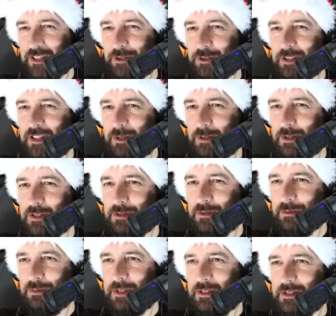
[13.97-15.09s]
allow us to
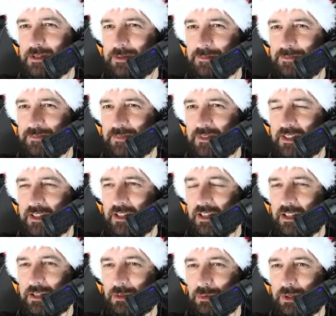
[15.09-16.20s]
miss
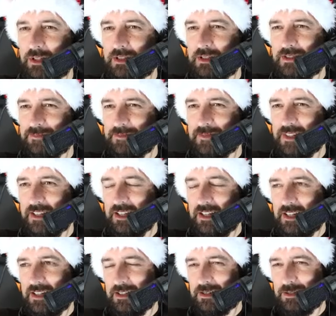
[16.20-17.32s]
any weeks
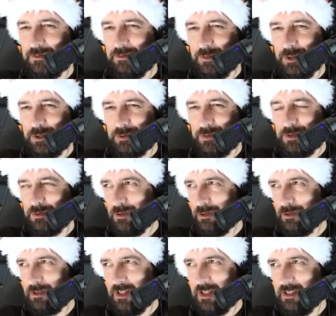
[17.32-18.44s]
because we do it
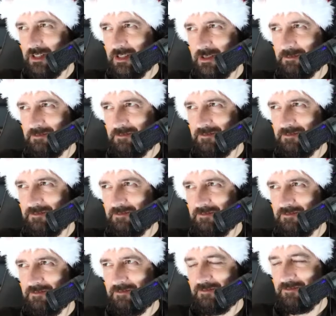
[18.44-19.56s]
already
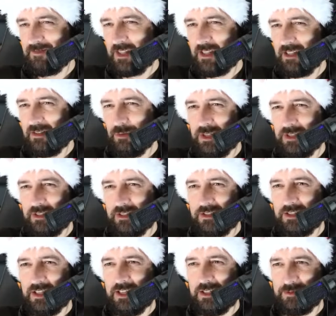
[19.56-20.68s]
1 year and a
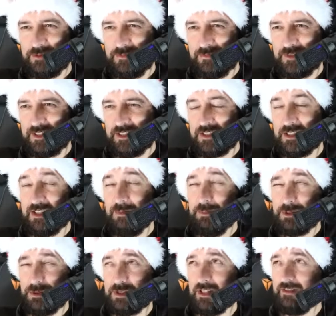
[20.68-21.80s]
half. It's
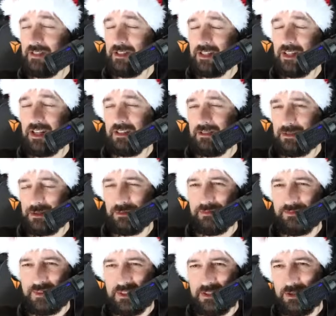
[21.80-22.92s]
episode 78, so
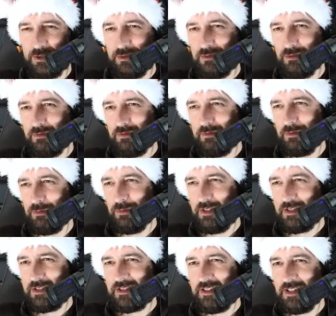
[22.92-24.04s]
no
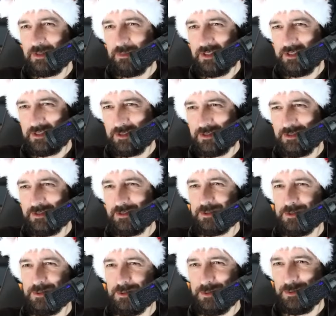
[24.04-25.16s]
weeks are missed.
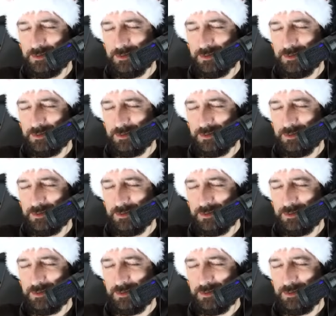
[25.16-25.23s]
So